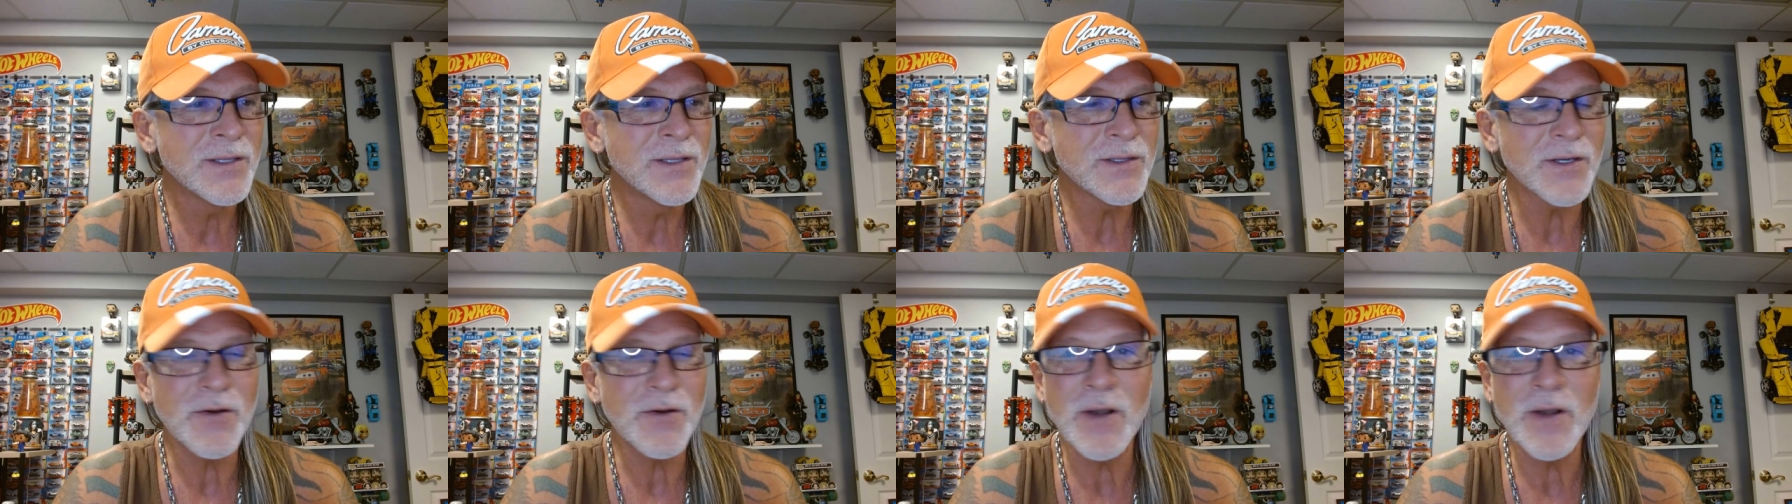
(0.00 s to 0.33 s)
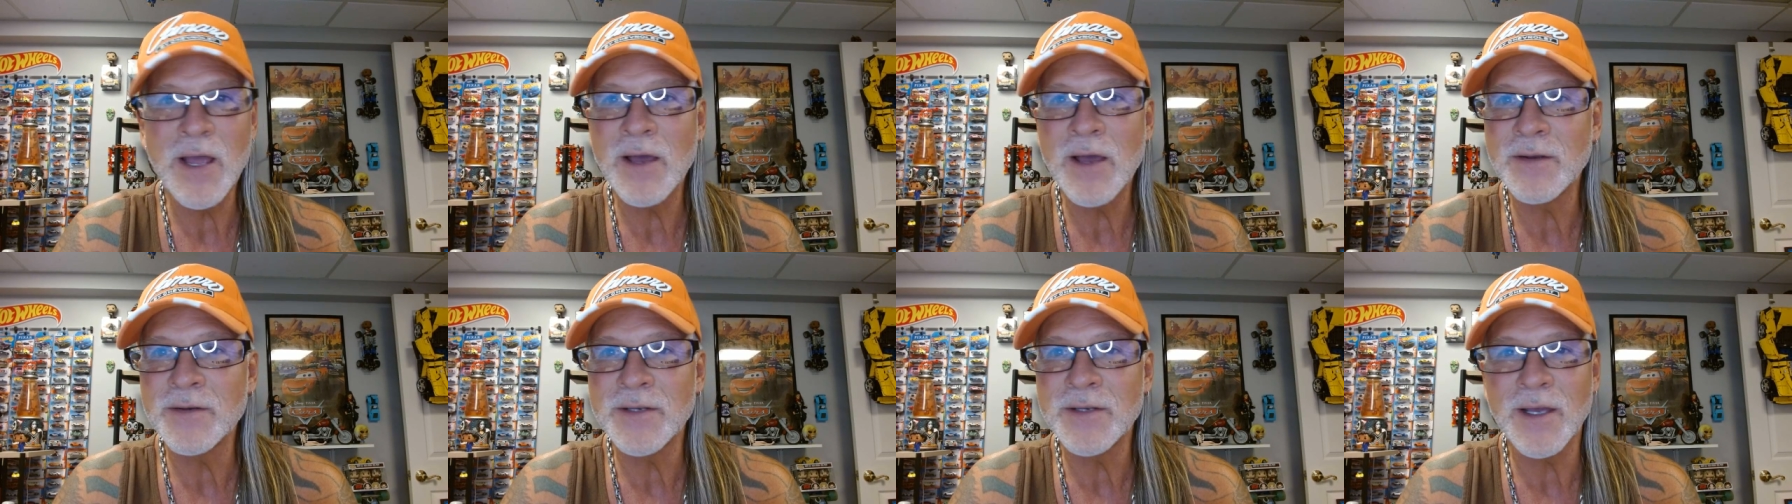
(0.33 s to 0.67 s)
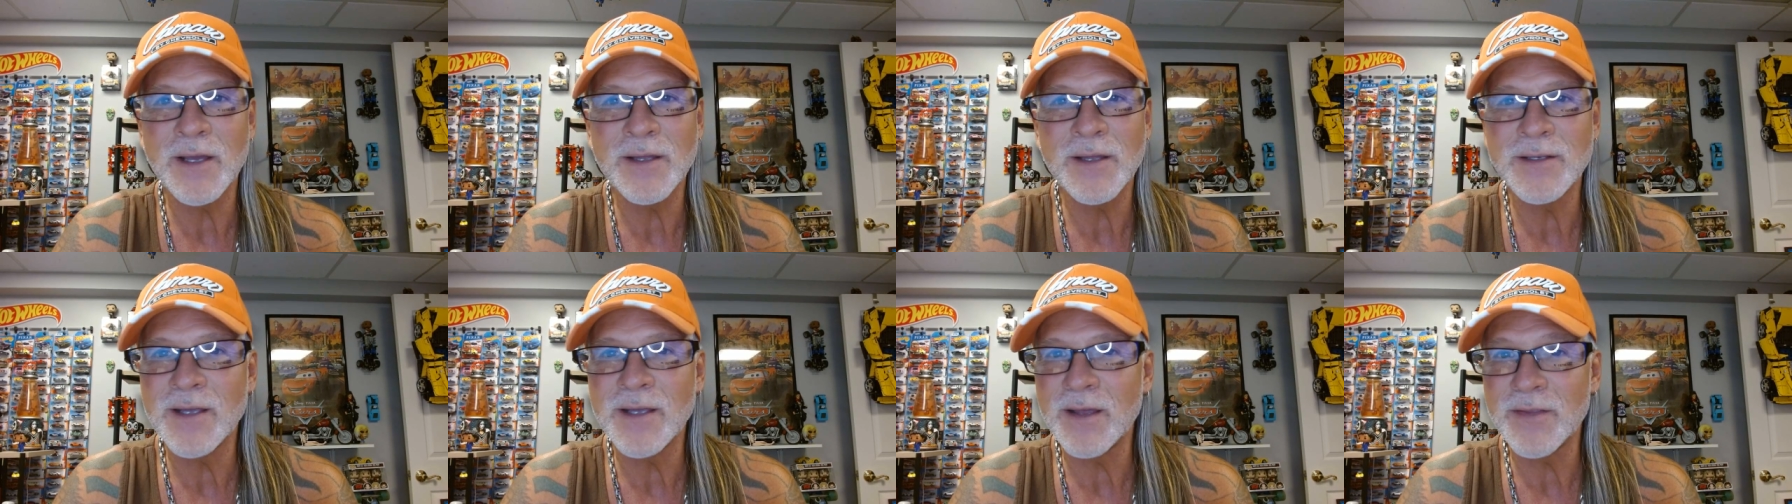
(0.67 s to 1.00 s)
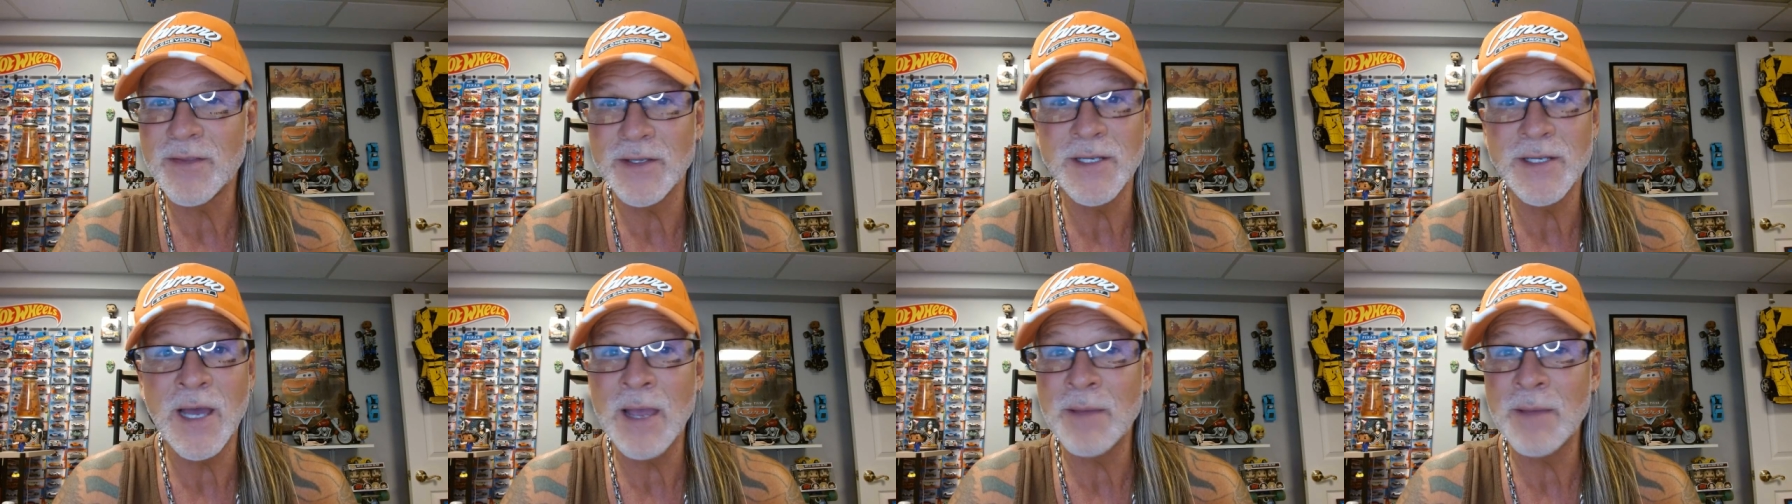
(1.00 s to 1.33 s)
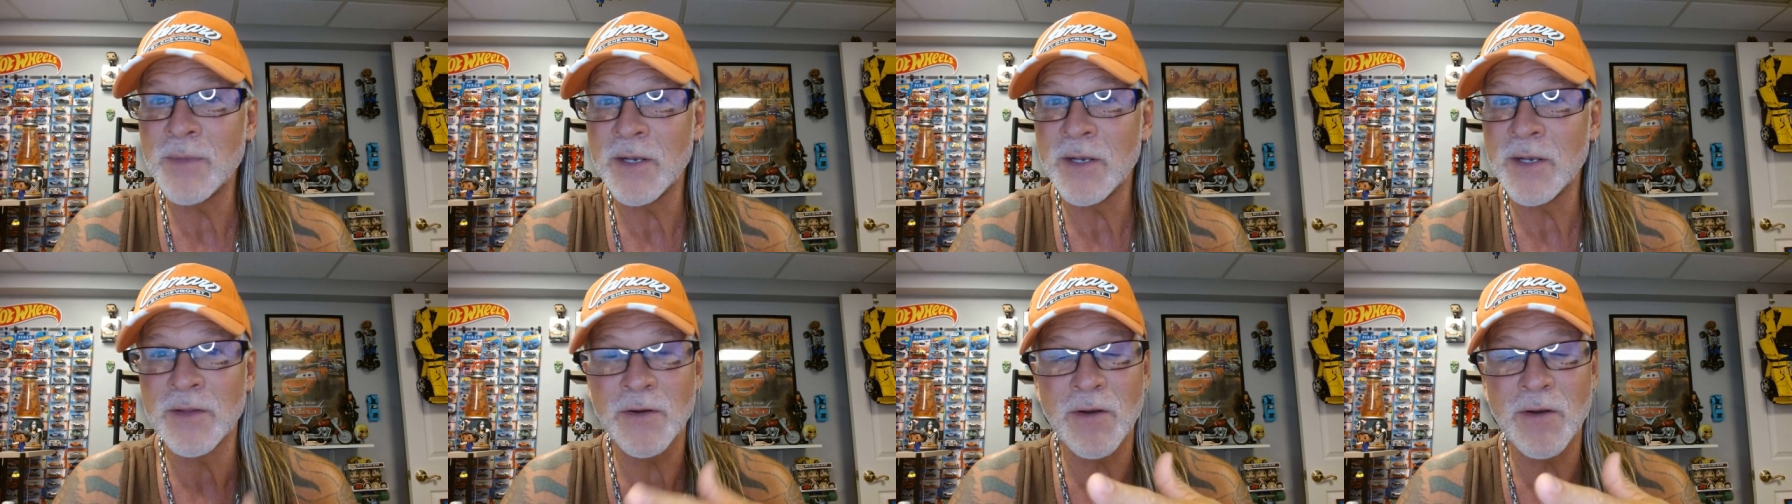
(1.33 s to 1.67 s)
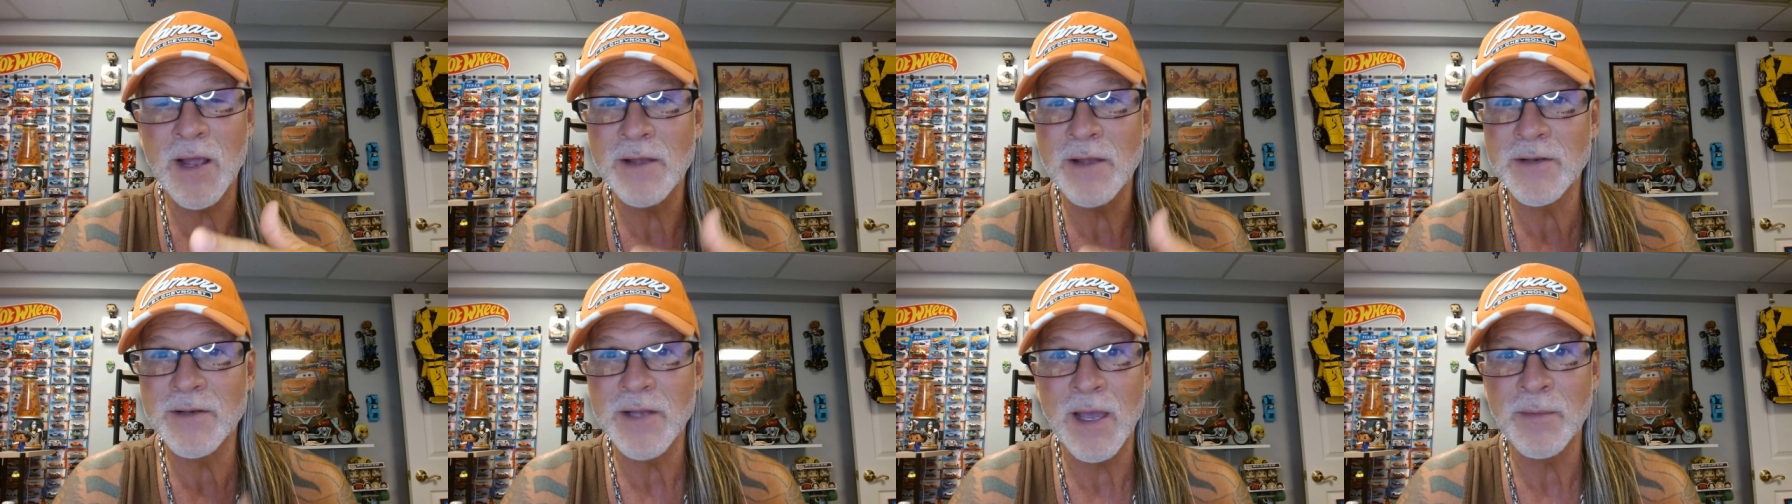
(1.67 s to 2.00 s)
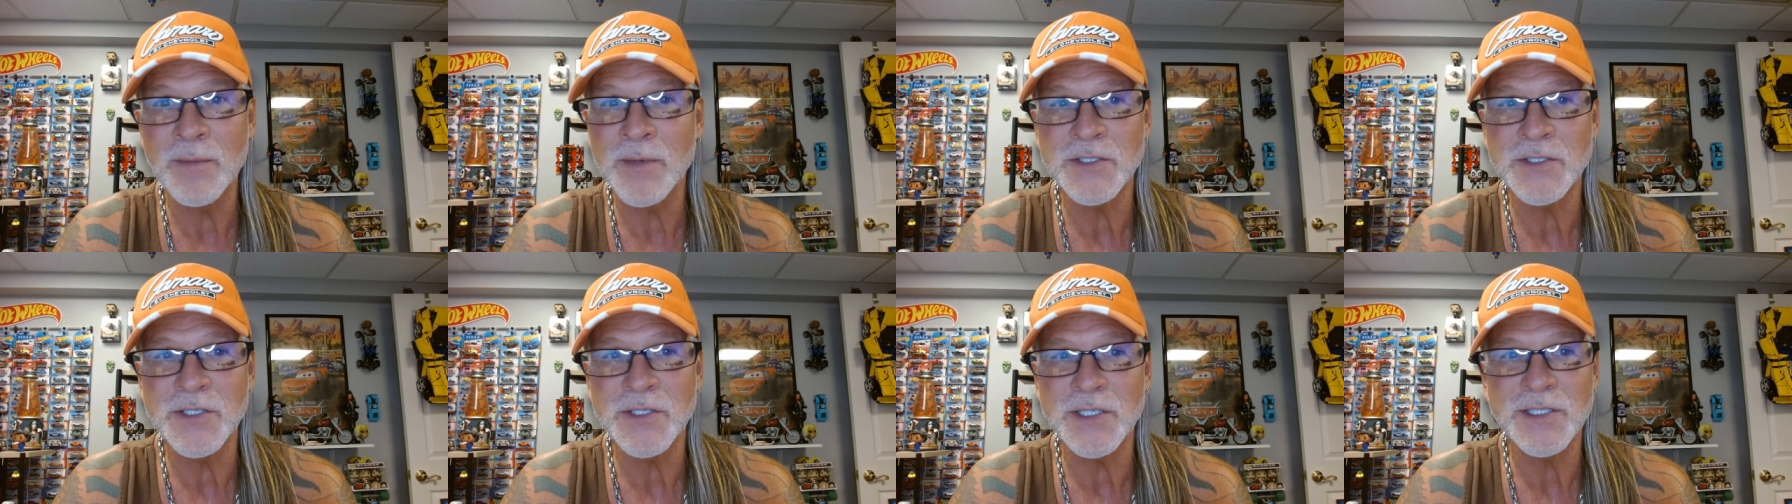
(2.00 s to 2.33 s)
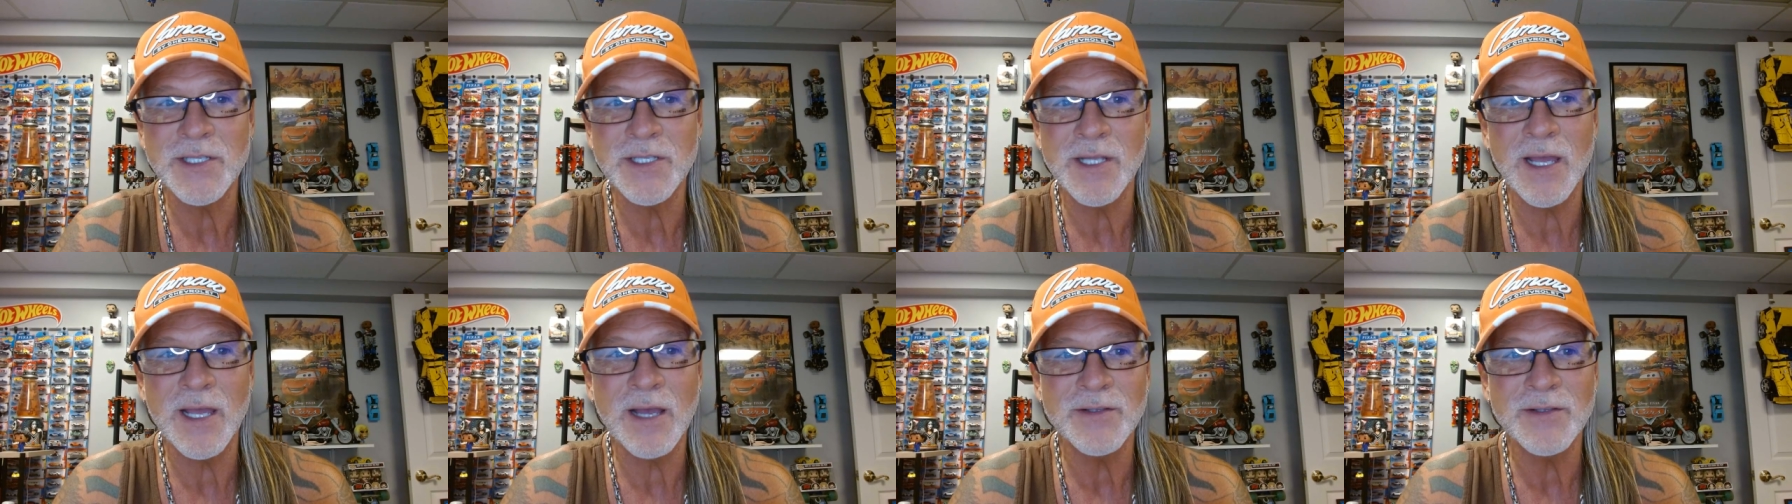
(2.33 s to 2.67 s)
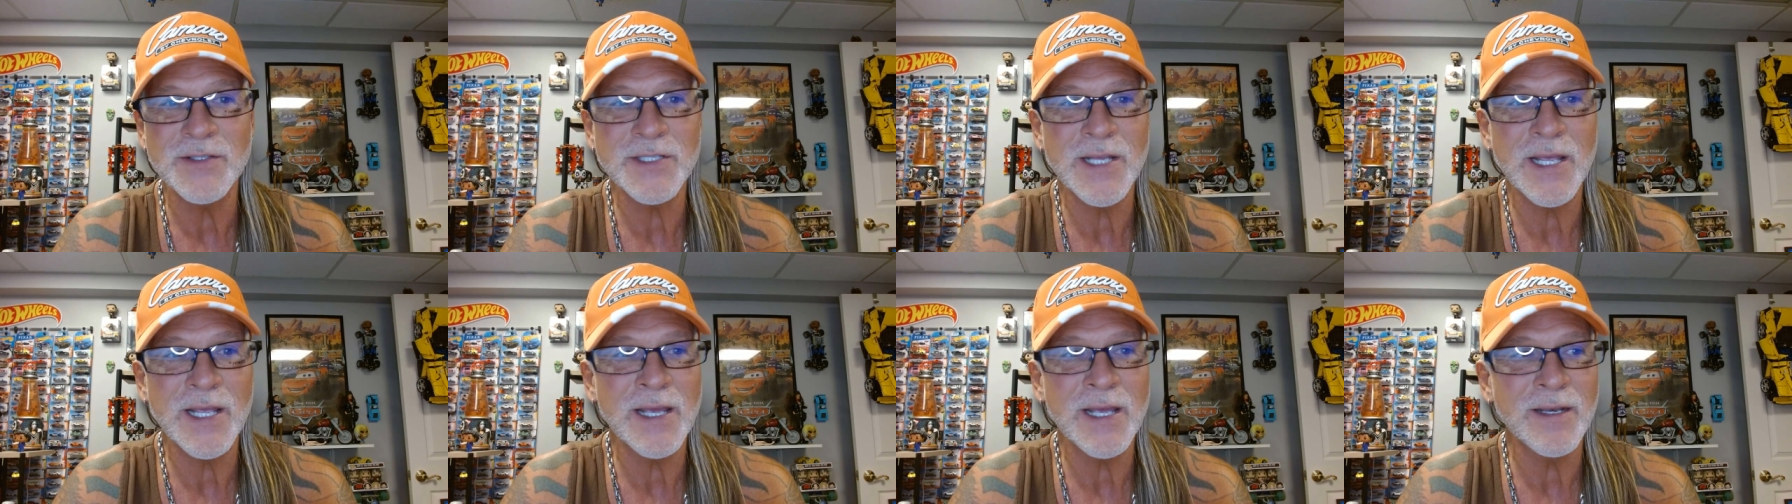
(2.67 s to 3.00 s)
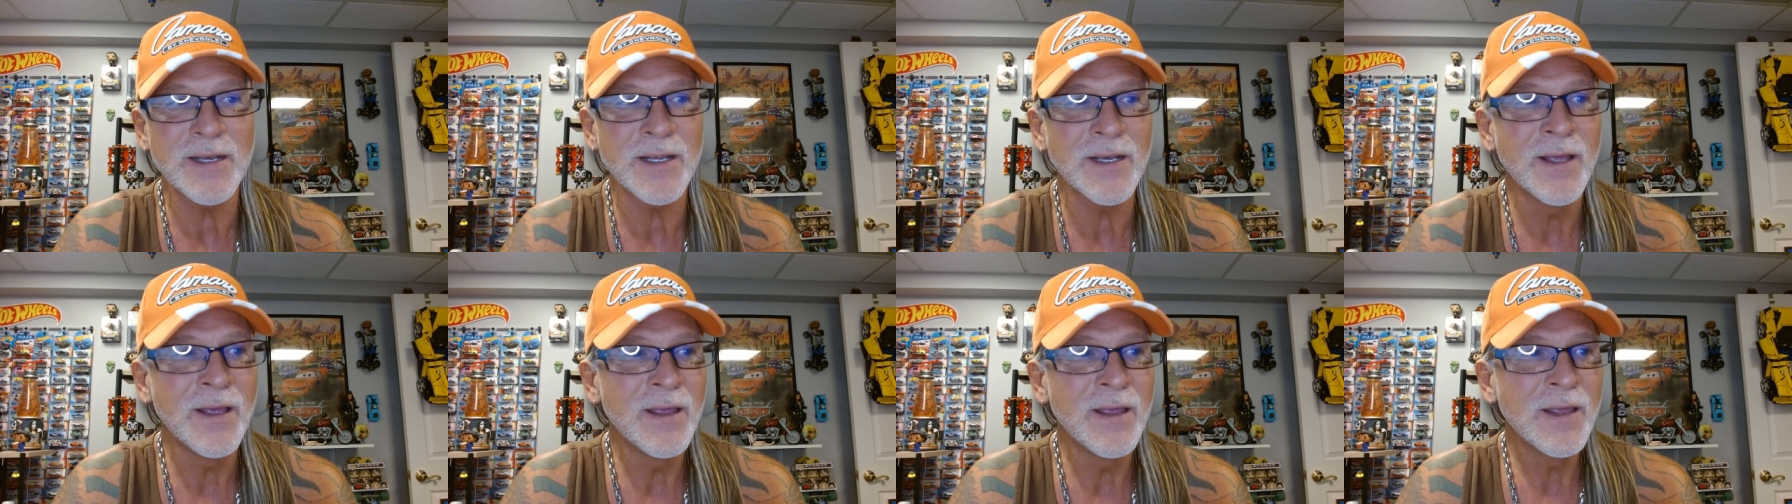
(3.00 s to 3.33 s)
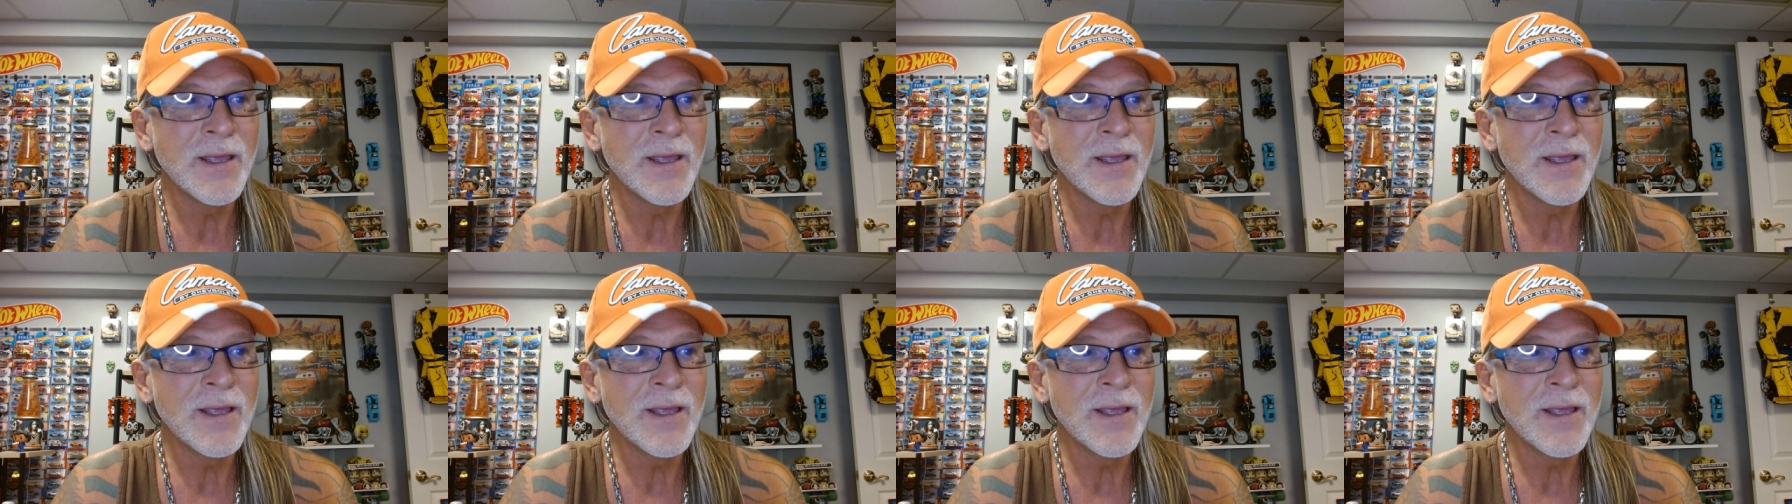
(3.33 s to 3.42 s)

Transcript: The crown, the diamond and the crown diamond is just outstanding.